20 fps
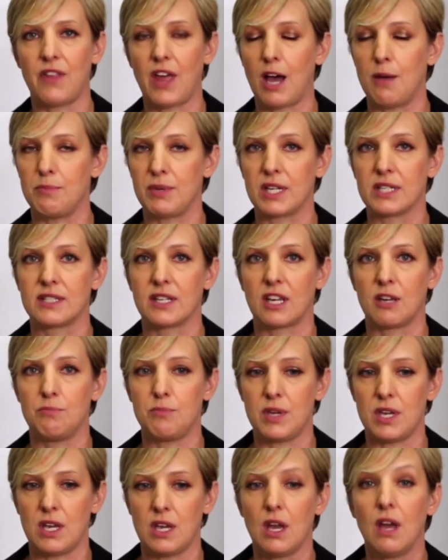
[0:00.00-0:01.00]
that because it can
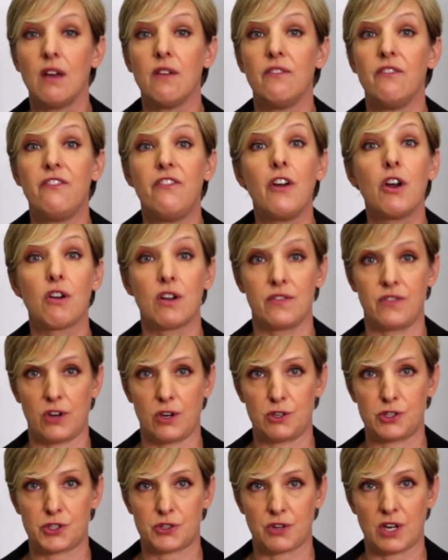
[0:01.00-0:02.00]
be very,
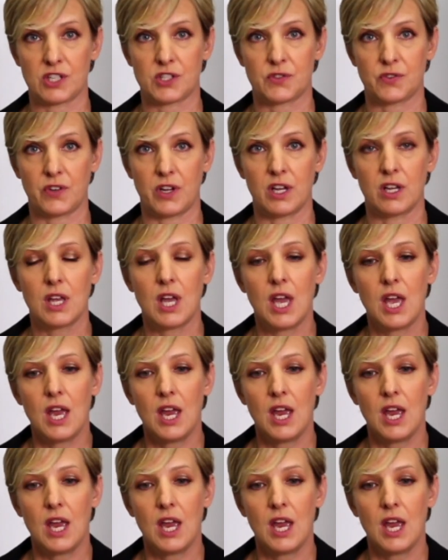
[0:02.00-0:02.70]
very stressful.